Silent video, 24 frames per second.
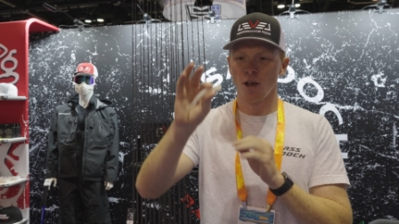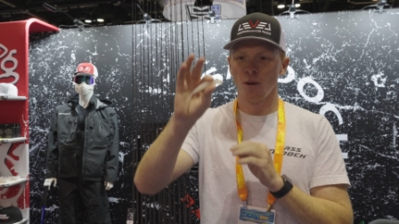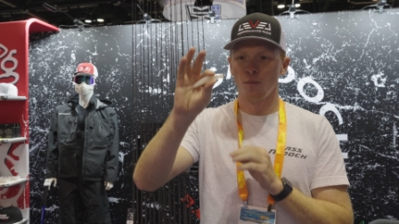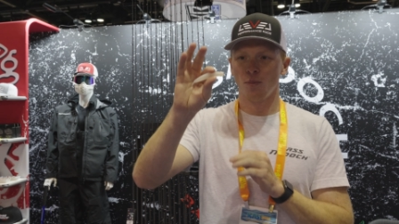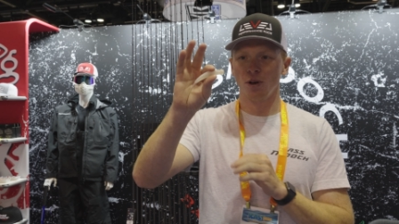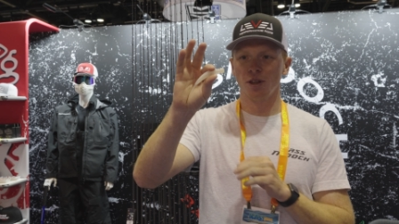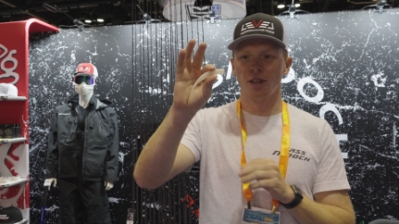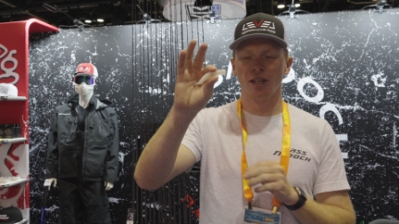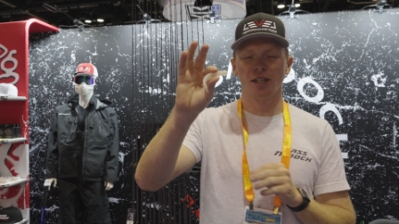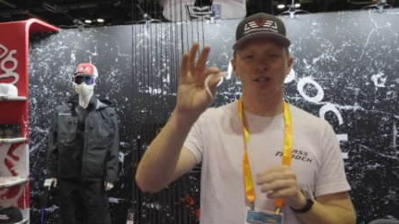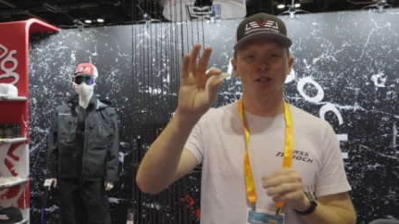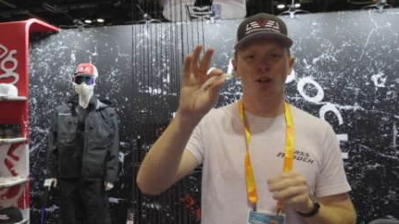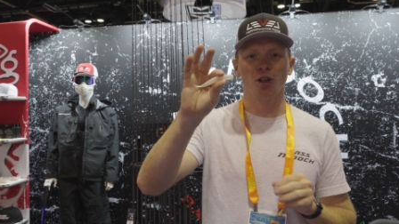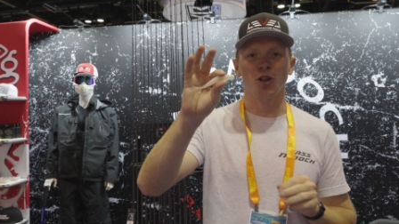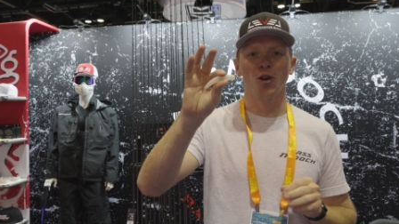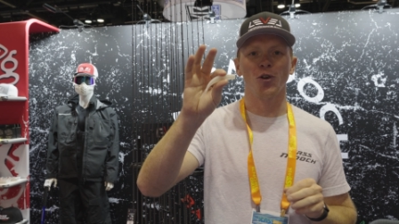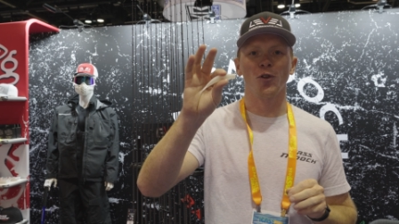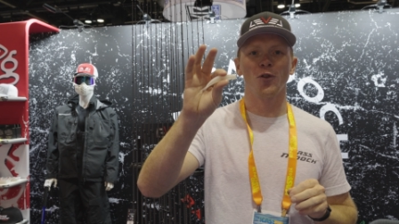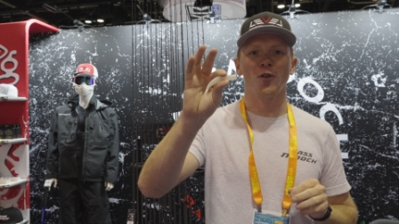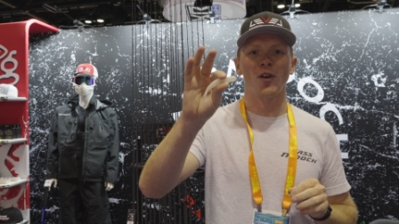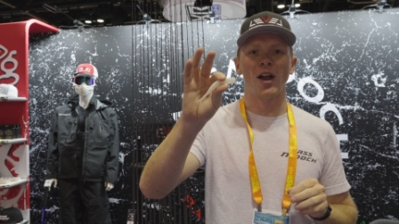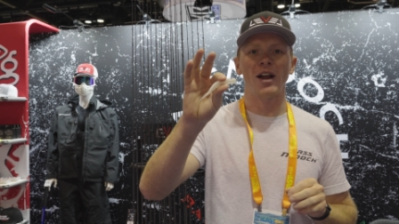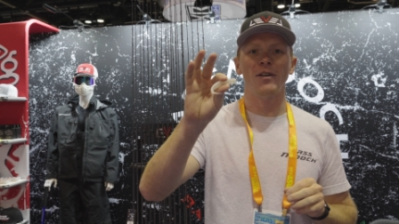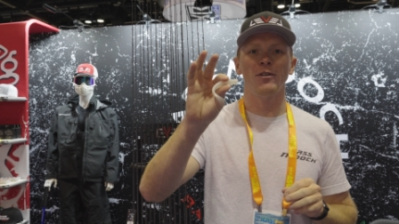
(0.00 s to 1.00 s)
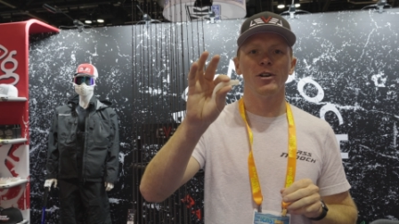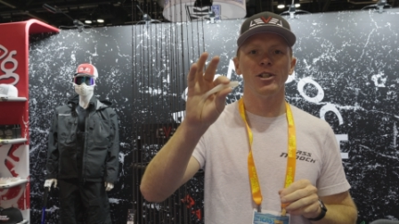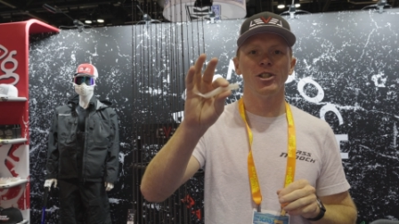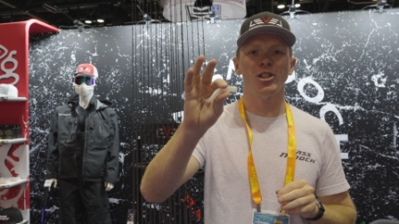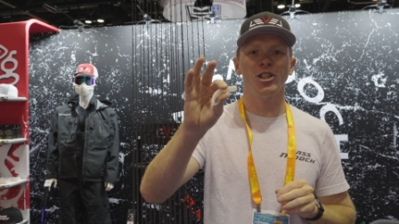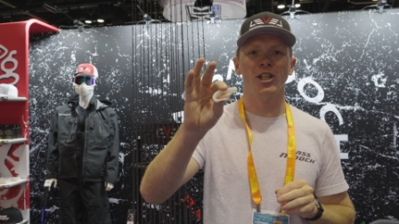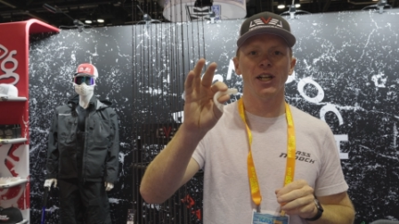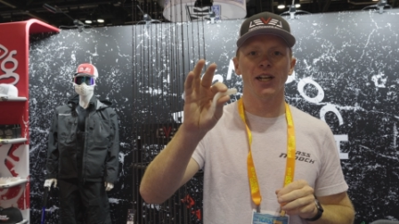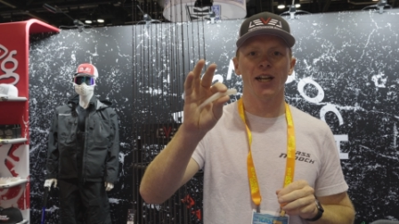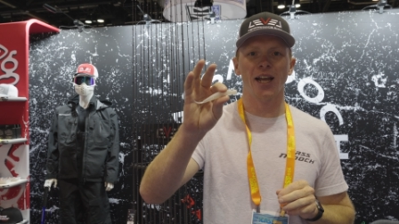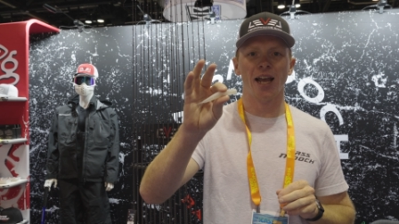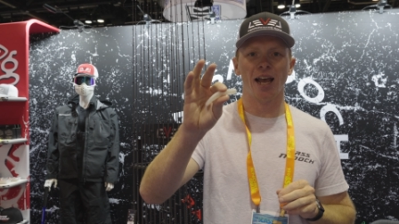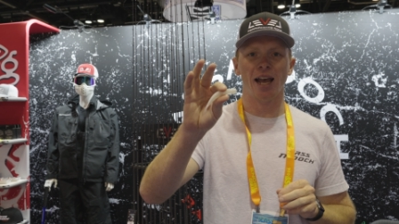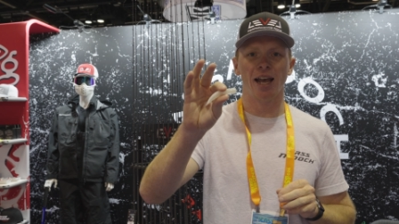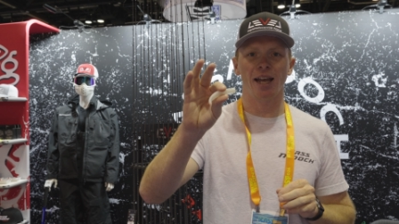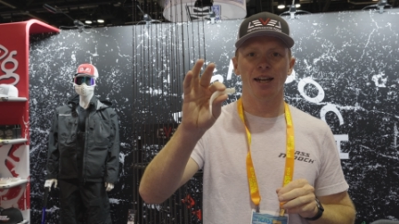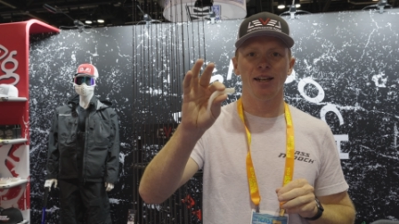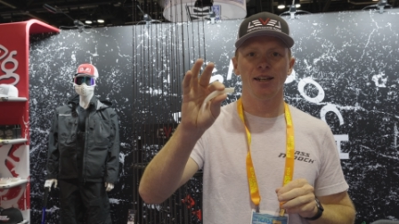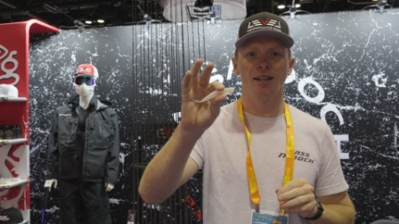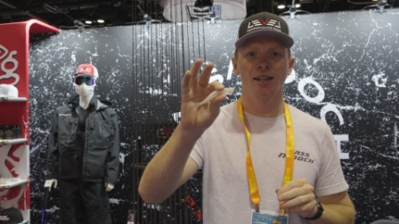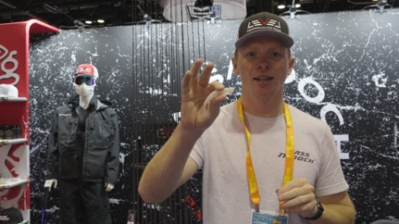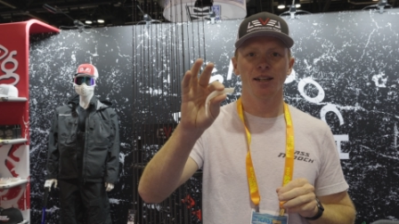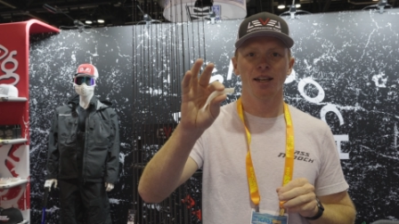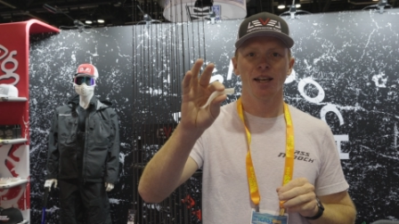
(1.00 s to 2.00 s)
Put this on your favorite jig
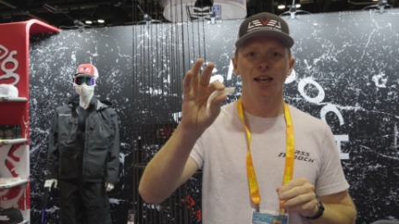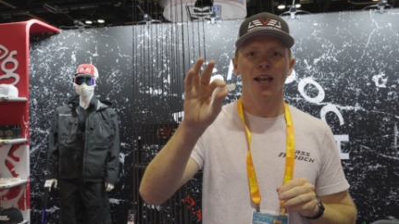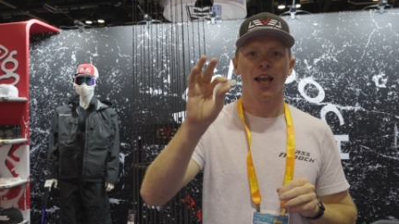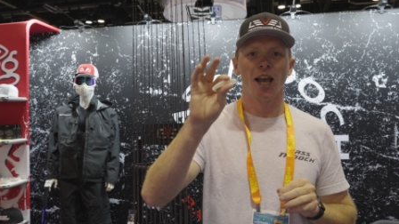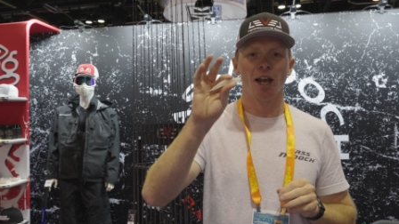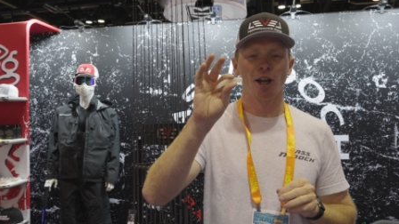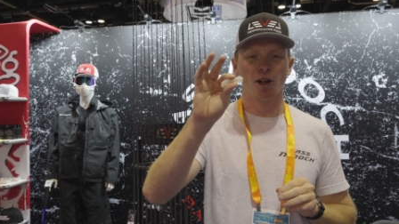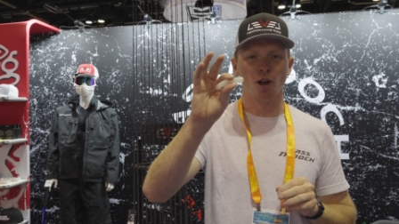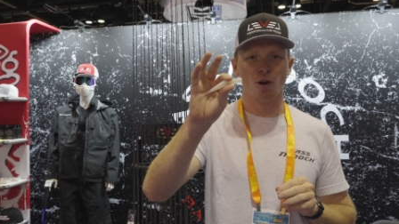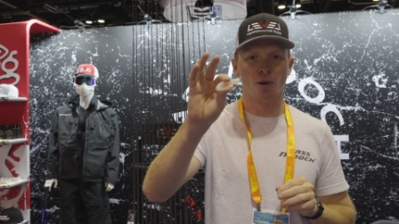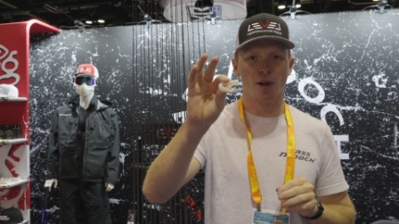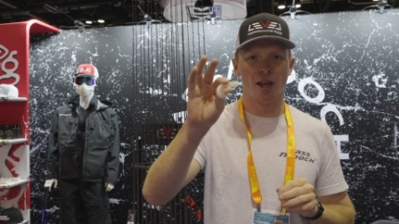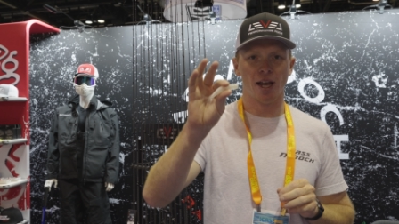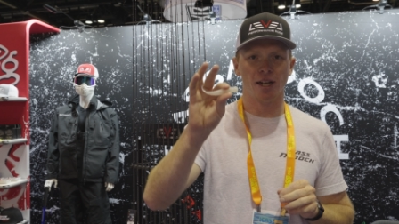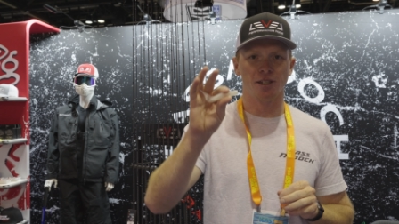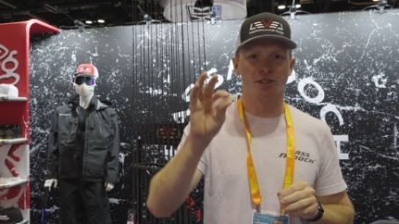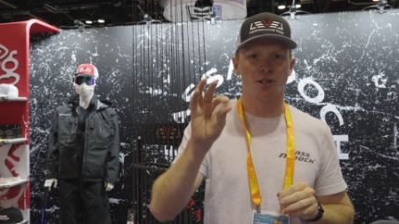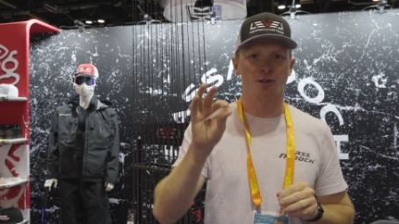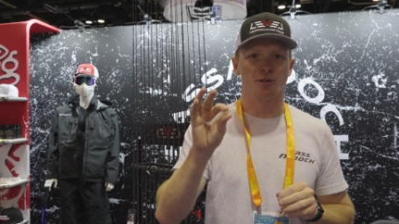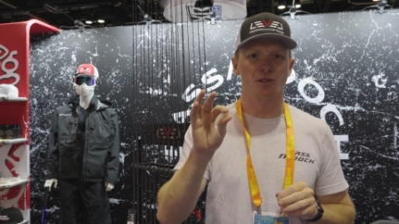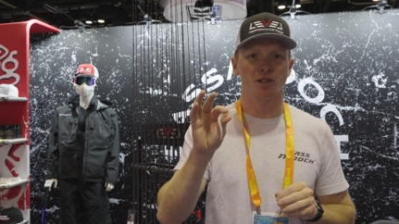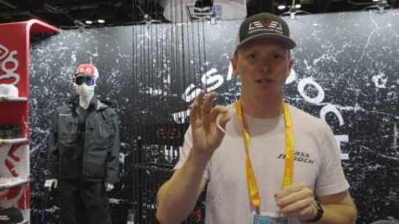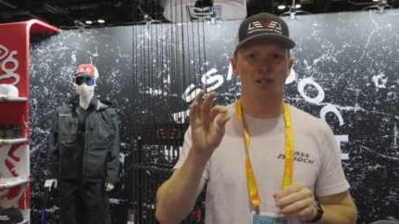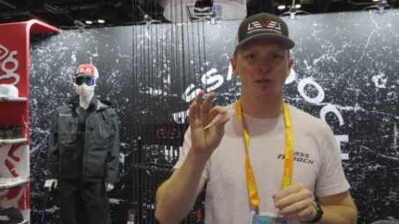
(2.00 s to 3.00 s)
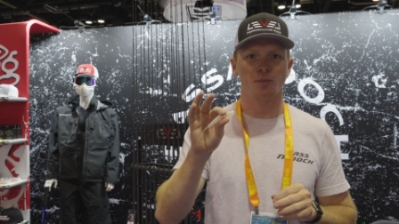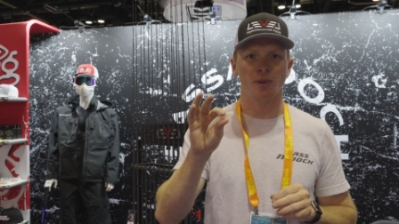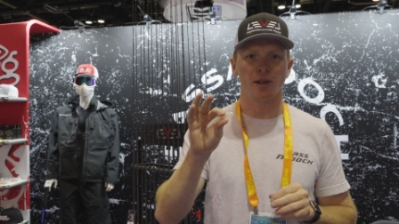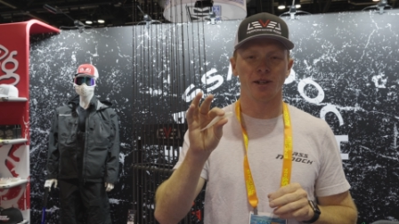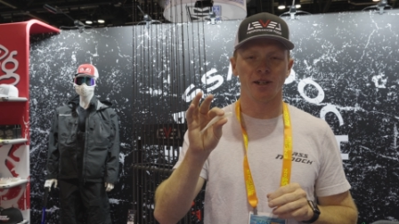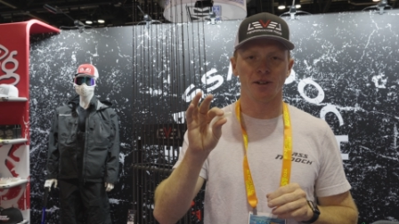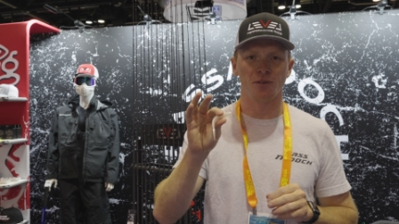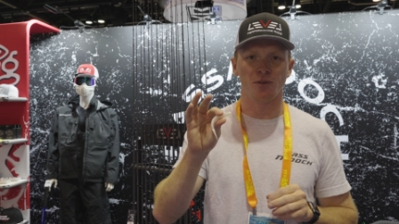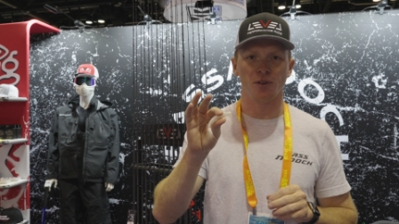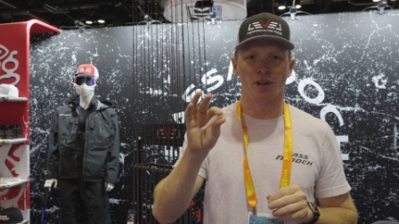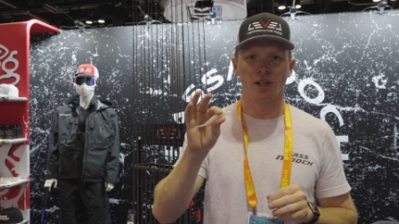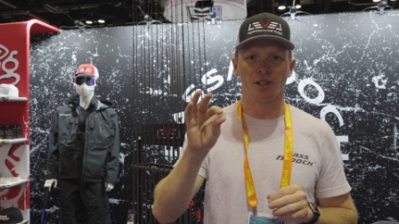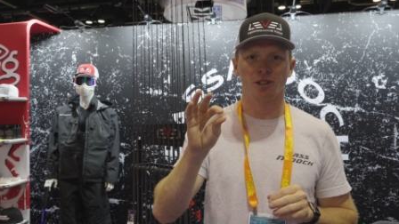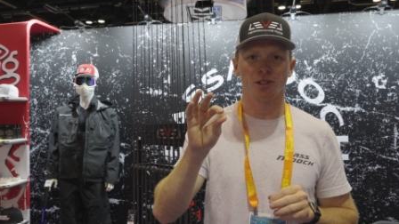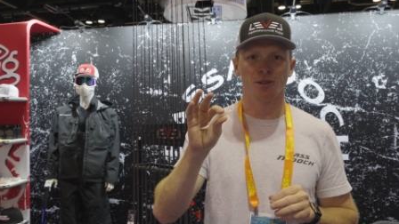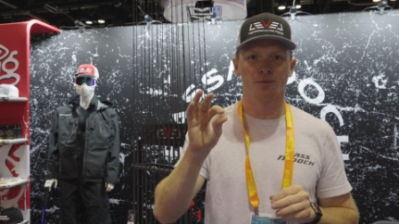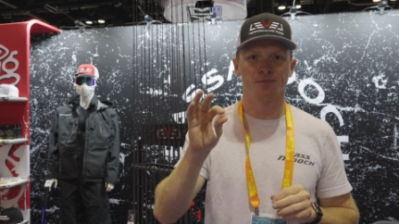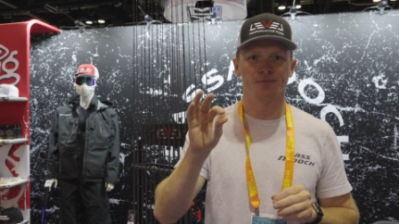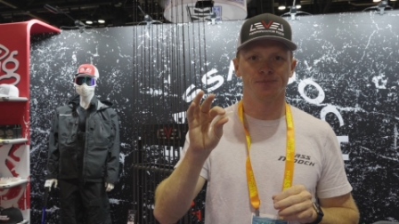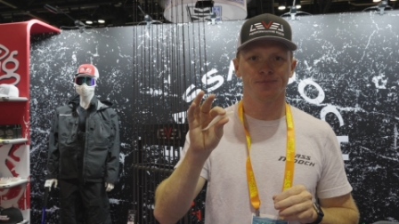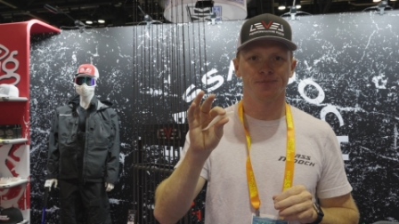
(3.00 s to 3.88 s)
head and go catch those suspended fish.